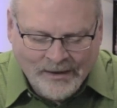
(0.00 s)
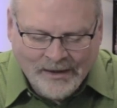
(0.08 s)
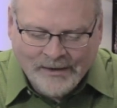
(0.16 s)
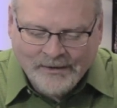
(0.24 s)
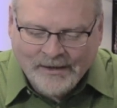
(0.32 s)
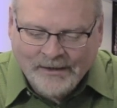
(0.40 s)

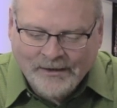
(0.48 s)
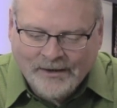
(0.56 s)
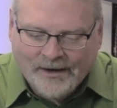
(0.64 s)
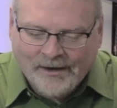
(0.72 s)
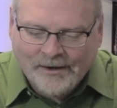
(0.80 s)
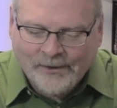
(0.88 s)
And then
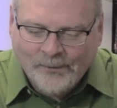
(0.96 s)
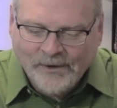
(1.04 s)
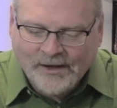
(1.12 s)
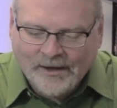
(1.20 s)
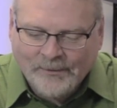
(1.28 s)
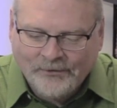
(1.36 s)

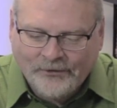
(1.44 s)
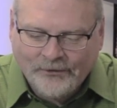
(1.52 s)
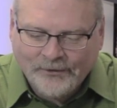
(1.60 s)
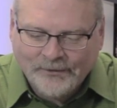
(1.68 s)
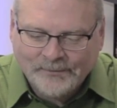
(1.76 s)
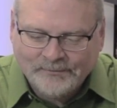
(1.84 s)
we come
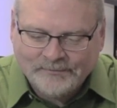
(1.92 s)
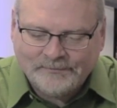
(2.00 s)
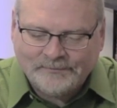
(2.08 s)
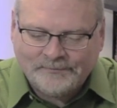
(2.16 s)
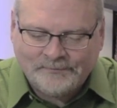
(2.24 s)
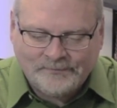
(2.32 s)
to
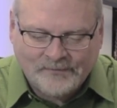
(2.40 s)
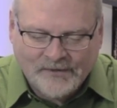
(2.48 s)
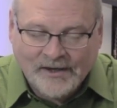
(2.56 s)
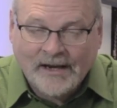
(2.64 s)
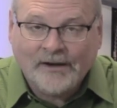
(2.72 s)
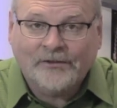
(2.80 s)

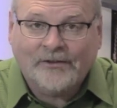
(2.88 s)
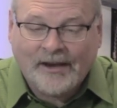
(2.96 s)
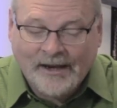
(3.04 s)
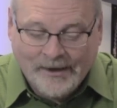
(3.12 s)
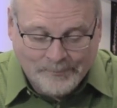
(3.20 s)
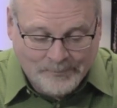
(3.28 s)
the next
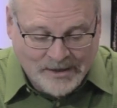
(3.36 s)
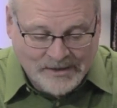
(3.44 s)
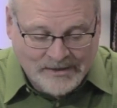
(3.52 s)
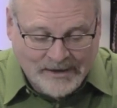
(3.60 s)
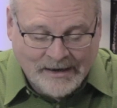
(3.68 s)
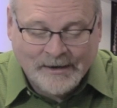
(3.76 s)
day,
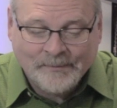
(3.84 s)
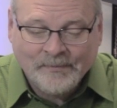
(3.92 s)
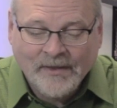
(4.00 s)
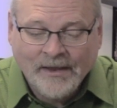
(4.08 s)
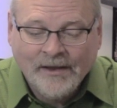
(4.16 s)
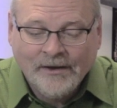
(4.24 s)
Monday,
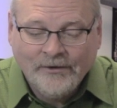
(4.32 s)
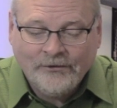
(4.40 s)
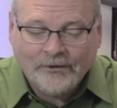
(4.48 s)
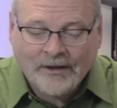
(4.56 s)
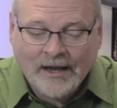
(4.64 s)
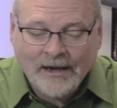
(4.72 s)

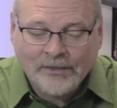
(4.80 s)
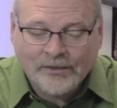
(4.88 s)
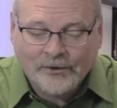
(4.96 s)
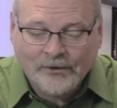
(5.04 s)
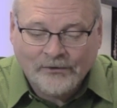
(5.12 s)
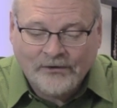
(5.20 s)
July
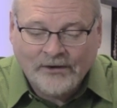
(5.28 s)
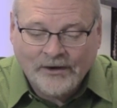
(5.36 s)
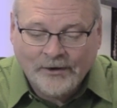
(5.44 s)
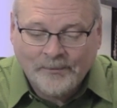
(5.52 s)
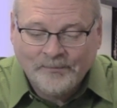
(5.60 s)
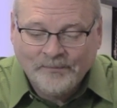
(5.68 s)

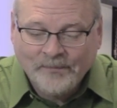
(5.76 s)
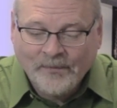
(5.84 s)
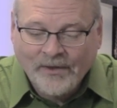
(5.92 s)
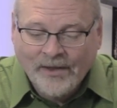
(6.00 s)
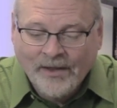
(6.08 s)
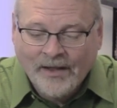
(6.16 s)
13.
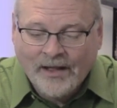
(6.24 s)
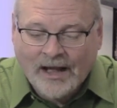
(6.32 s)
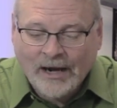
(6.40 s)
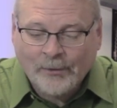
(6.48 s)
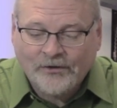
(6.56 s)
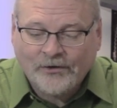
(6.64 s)

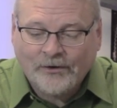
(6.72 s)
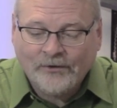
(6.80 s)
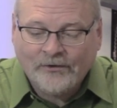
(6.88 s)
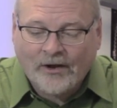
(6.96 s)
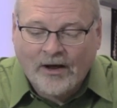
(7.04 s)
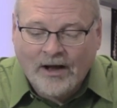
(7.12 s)
I
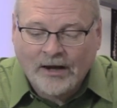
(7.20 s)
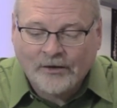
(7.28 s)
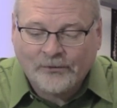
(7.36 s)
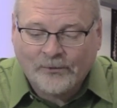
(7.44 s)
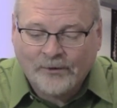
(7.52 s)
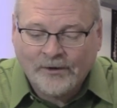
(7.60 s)
returned to
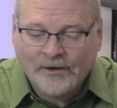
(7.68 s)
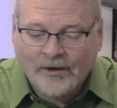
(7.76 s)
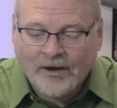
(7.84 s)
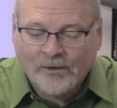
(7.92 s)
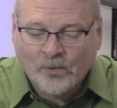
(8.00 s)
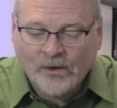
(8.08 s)
Oxford
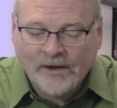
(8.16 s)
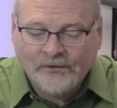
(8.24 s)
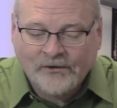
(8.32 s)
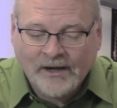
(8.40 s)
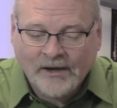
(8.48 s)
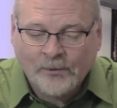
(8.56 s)
and on
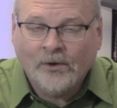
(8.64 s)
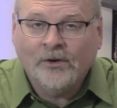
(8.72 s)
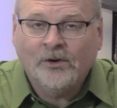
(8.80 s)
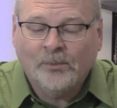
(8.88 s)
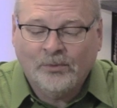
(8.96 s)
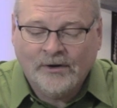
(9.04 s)
Wednesday
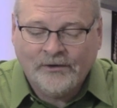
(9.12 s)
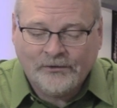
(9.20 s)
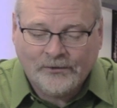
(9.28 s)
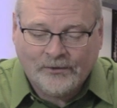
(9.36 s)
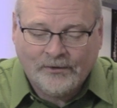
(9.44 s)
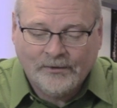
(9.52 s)
rode to
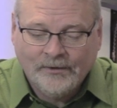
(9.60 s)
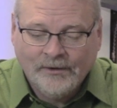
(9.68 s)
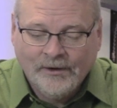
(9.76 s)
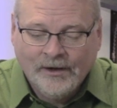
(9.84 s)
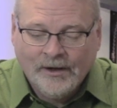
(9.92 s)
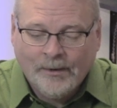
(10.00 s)
Bristol.
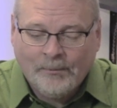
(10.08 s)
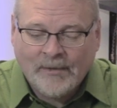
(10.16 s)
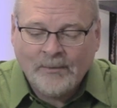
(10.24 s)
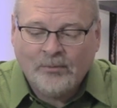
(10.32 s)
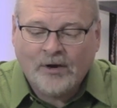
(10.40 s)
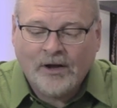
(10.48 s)

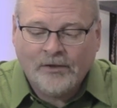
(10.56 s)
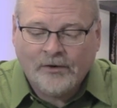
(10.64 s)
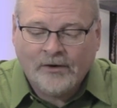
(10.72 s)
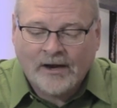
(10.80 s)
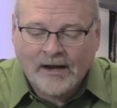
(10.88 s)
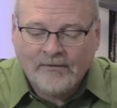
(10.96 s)
My
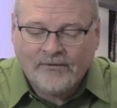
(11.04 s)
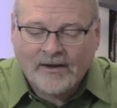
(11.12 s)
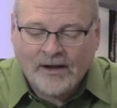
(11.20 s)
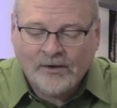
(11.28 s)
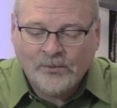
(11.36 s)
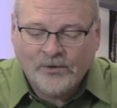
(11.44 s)
brother, I
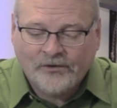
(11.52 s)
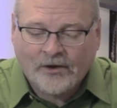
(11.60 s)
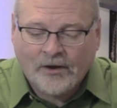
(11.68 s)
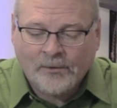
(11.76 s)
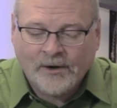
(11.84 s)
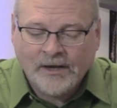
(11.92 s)
found, was
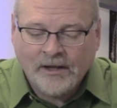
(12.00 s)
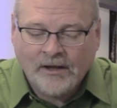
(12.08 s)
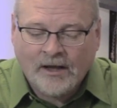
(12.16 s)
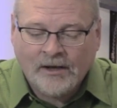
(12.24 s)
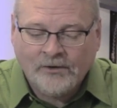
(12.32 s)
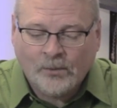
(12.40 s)
already
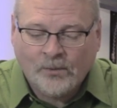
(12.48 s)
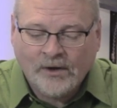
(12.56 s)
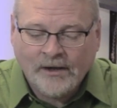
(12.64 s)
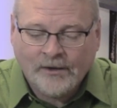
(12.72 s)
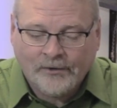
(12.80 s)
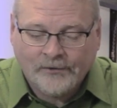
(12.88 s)
gone to
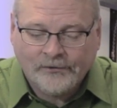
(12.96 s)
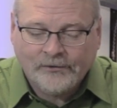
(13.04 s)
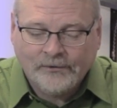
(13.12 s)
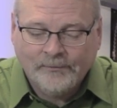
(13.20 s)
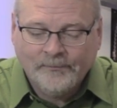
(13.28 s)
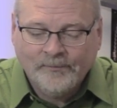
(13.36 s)
Wales,